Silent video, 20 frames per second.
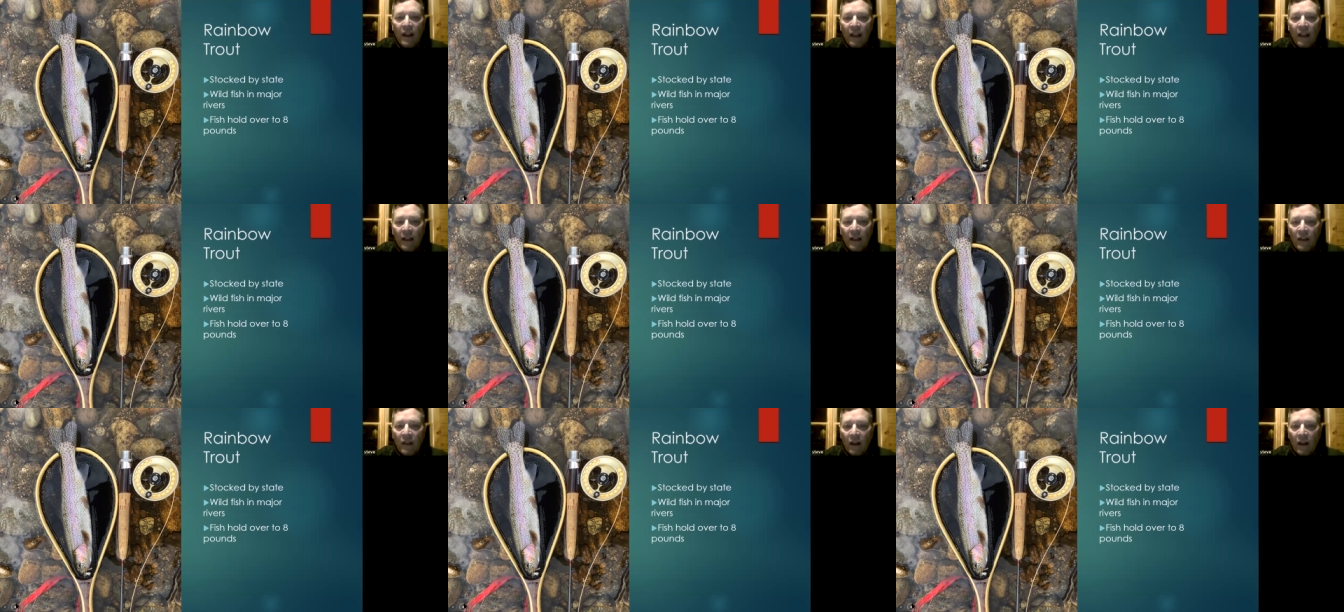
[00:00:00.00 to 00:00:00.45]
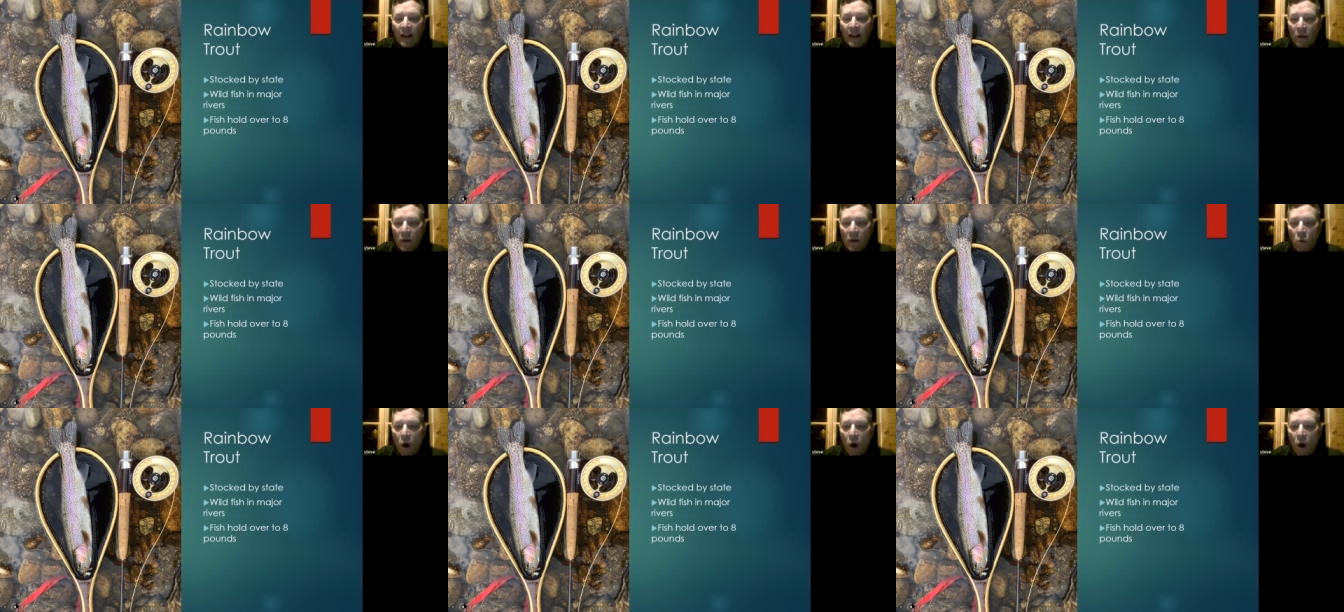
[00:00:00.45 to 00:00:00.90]
that the
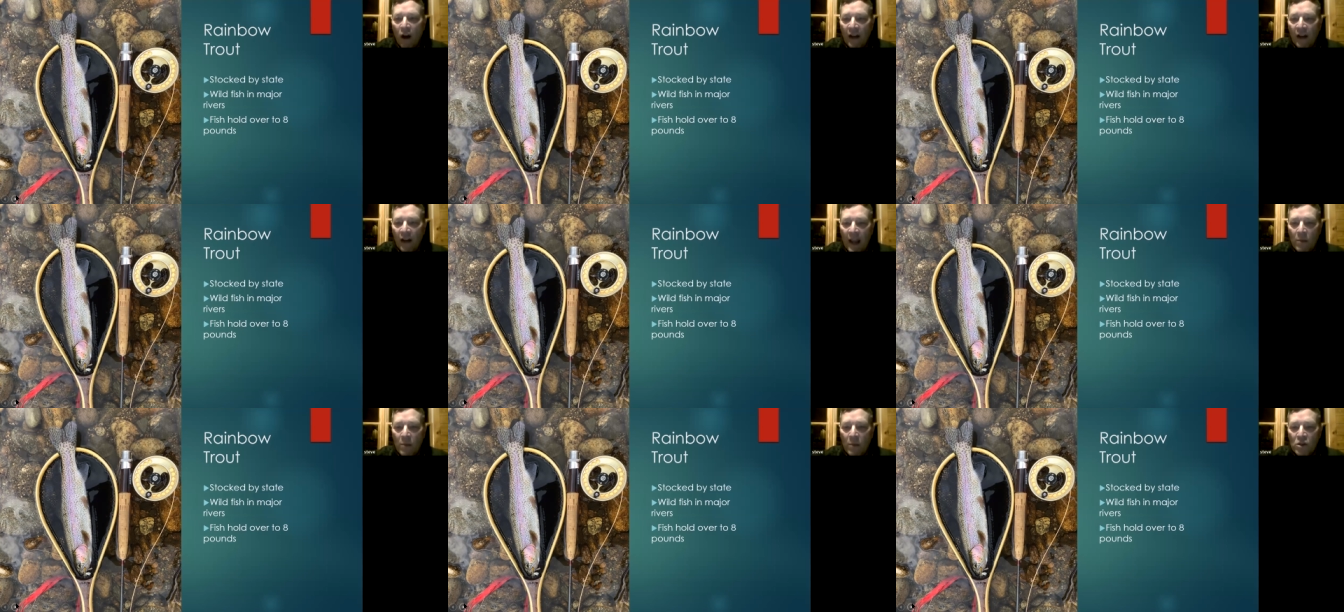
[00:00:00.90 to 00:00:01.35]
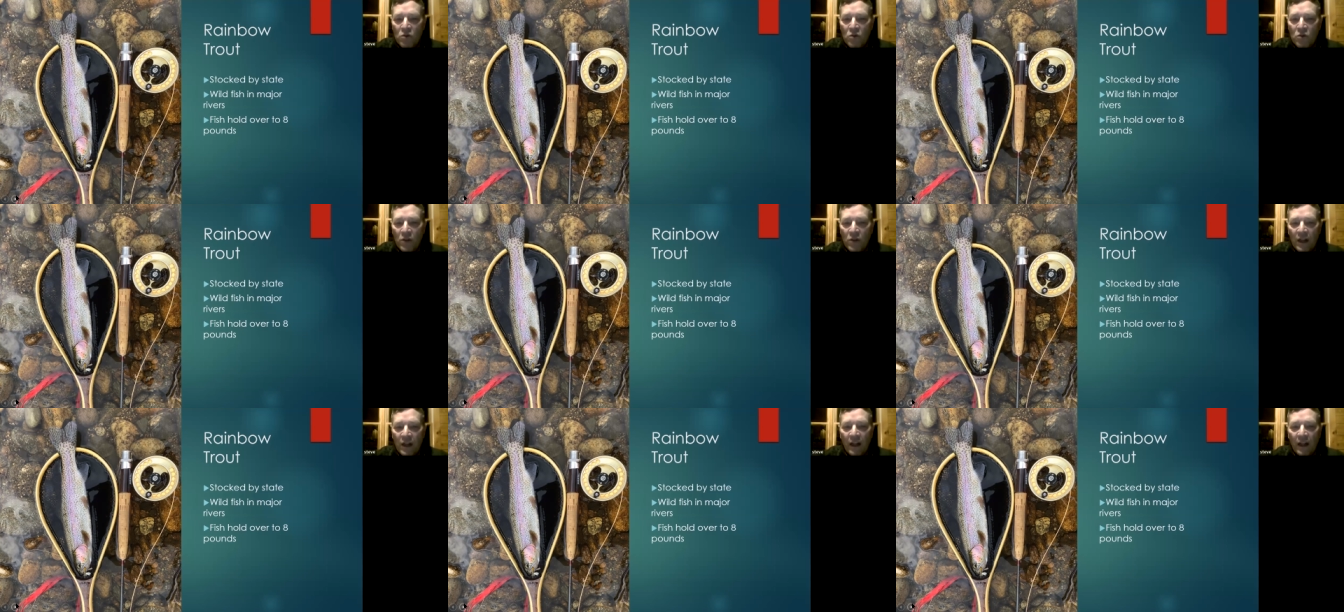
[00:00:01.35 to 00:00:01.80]
water
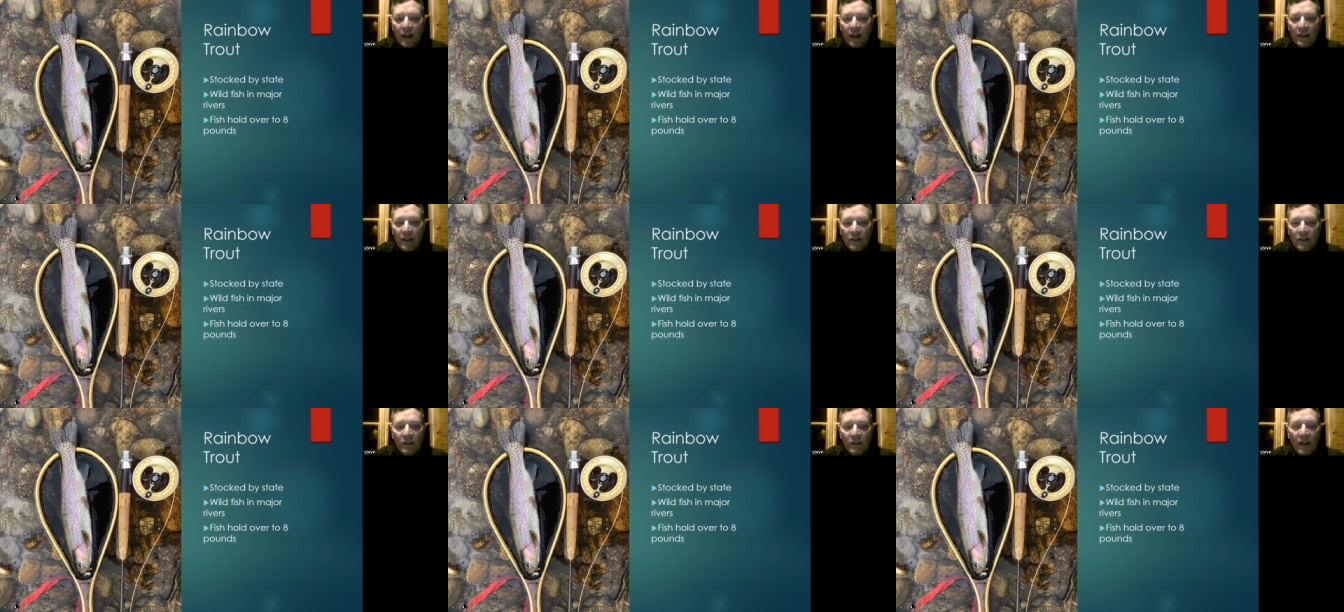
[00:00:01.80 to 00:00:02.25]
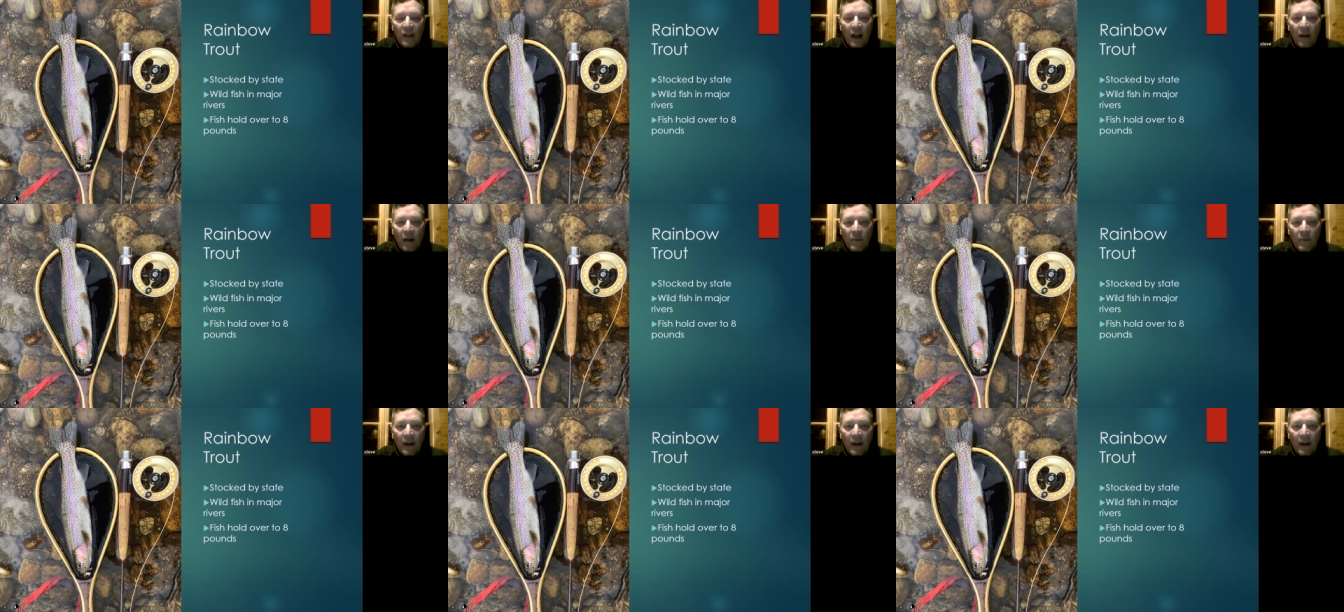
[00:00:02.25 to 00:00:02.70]
chemistry is
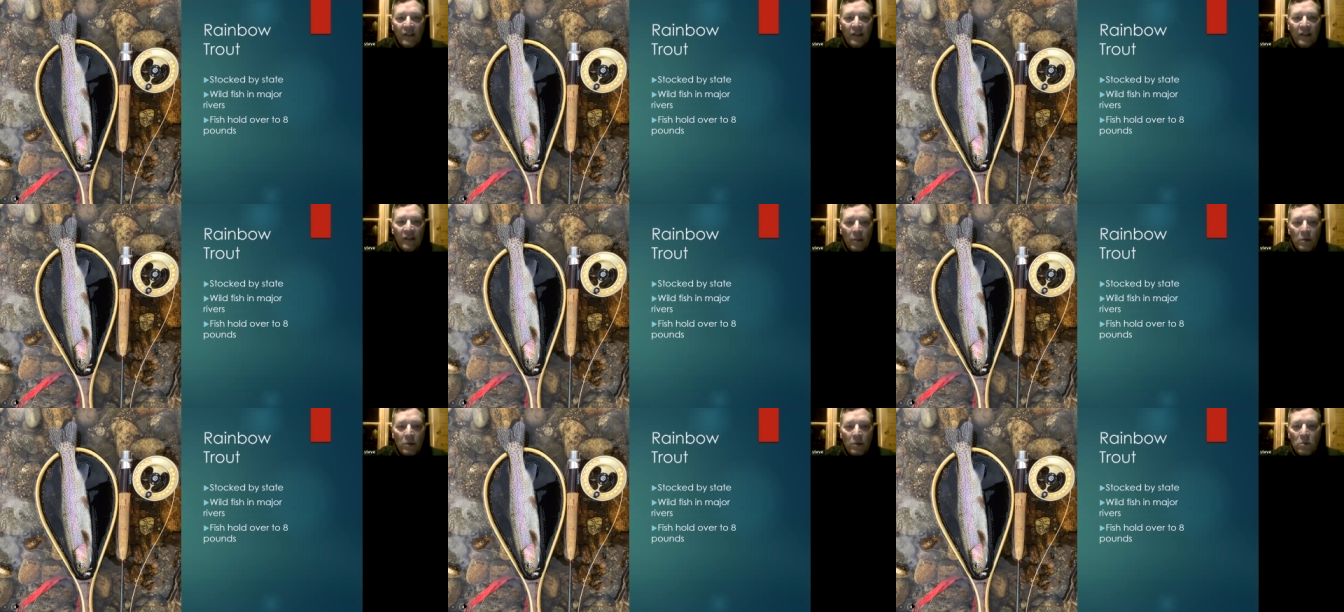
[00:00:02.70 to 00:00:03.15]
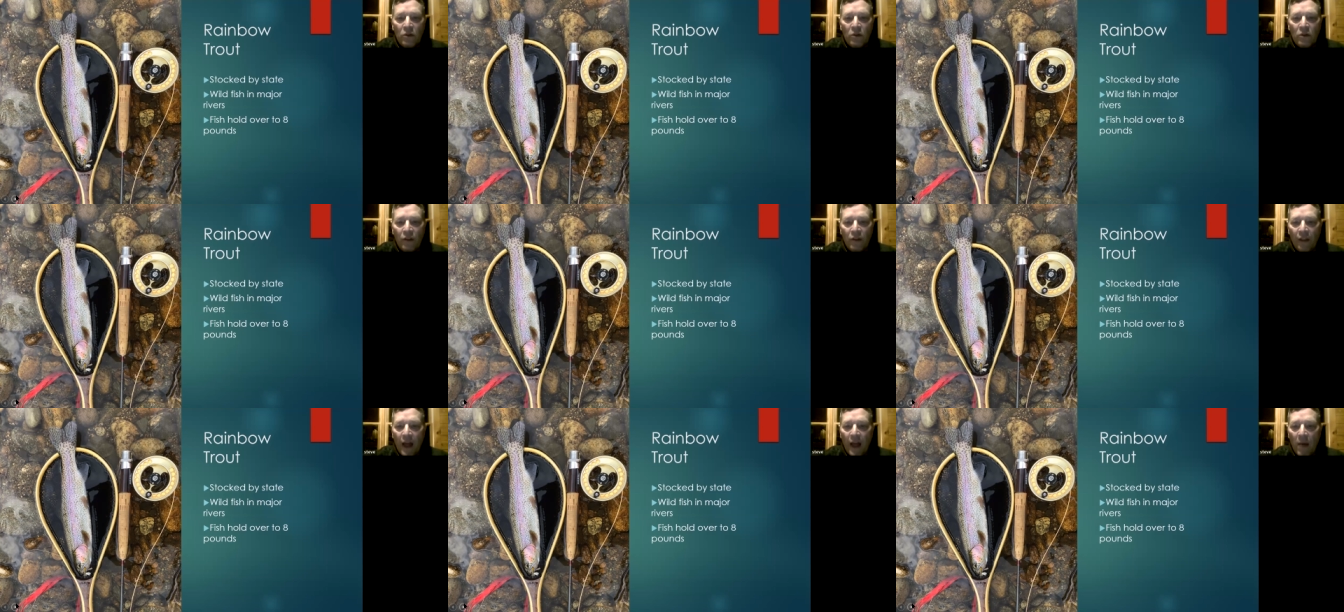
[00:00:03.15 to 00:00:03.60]
um, acceptable
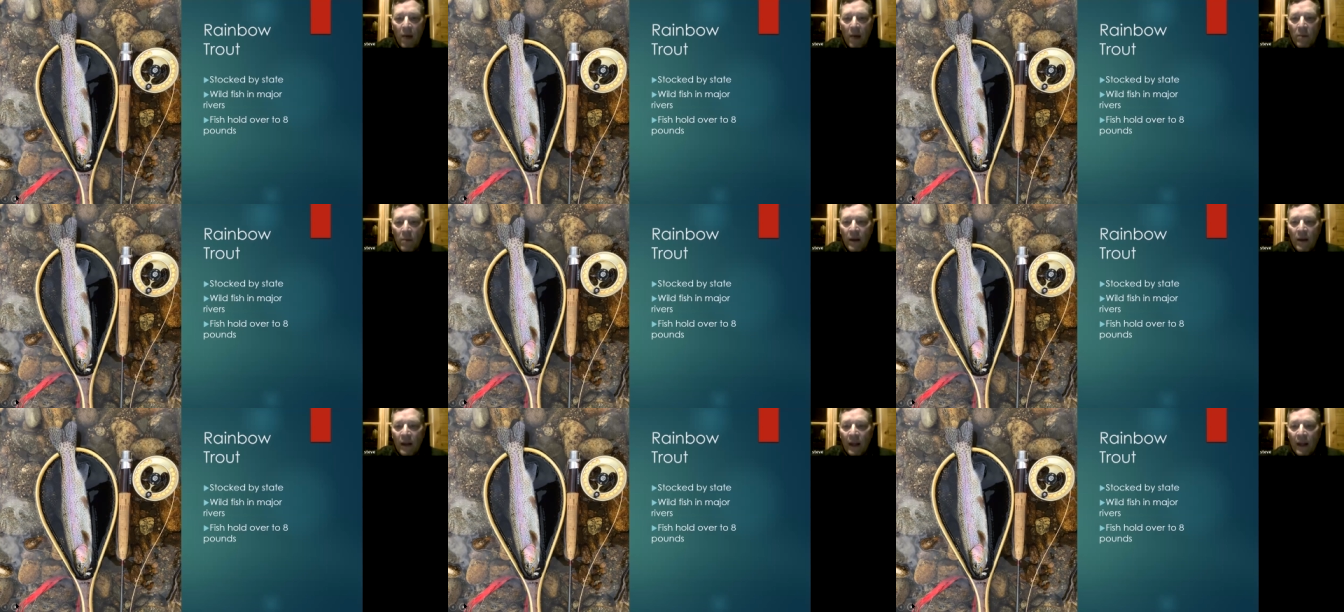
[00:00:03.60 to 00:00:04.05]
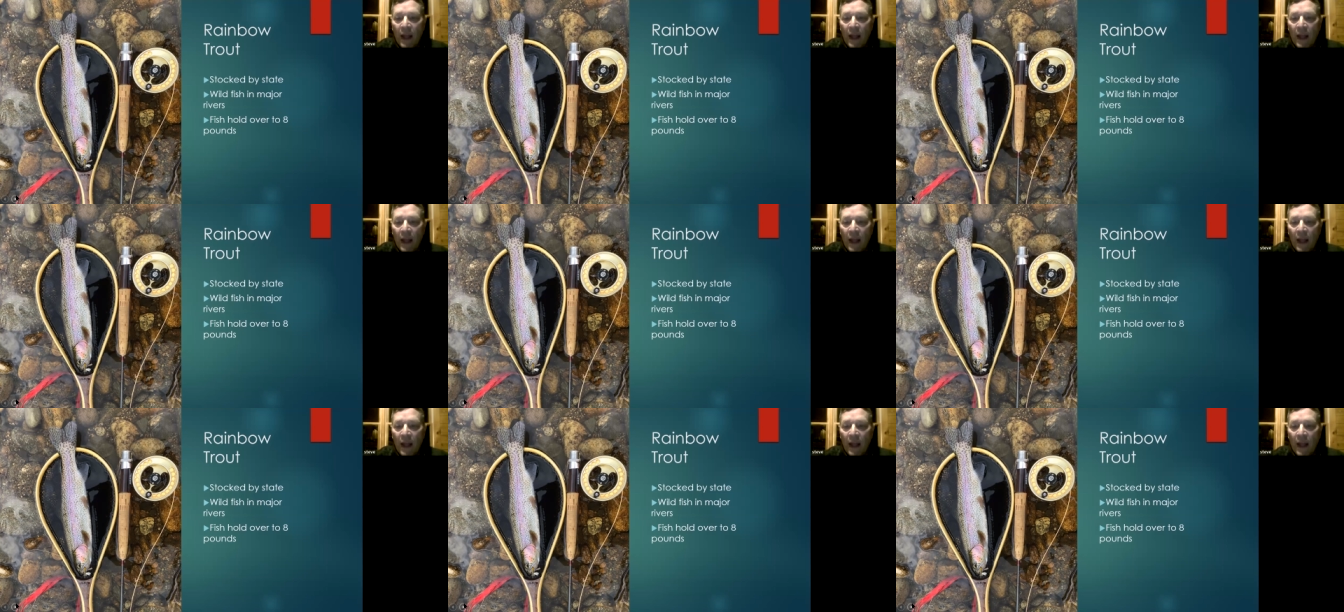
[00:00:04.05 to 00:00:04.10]
to them.